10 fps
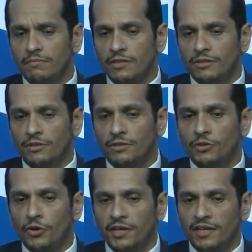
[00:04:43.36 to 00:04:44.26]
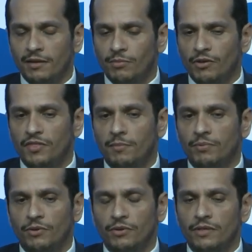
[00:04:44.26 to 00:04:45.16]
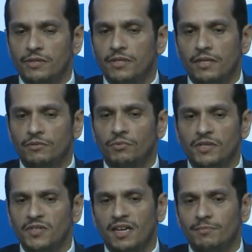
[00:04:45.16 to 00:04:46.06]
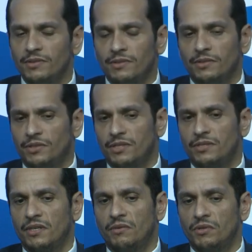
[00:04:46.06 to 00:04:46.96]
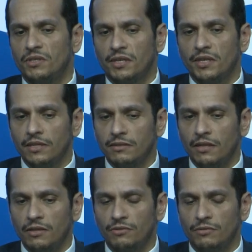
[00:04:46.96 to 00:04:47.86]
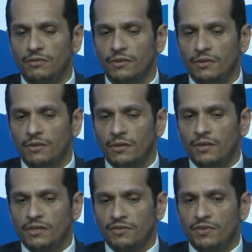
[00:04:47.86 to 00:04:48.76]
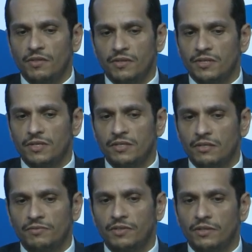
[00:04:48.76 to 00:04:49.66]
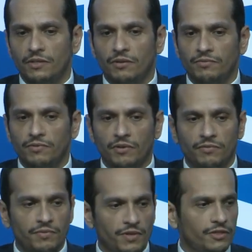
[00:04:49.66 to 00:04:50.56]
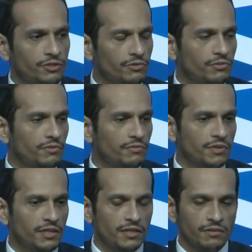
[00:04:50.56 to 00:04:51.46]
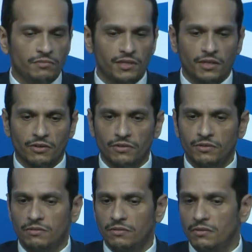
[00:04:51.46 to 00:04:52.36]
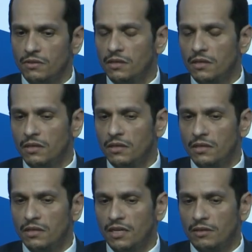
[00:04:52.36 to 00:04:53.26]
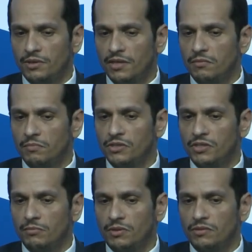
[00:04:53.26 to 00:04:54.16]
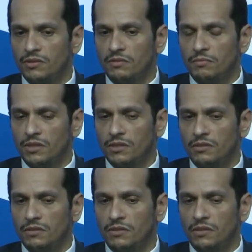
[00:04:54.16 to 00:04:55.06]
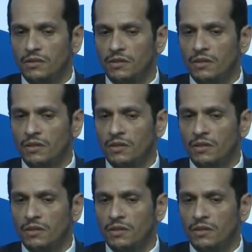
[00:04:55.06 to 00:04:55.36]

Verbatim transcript: you know, talking about the progress and what's happening right now, what I can tell you given the sensitivity of, of the issue, we, we cannot uh, elaborate much about it, but uh,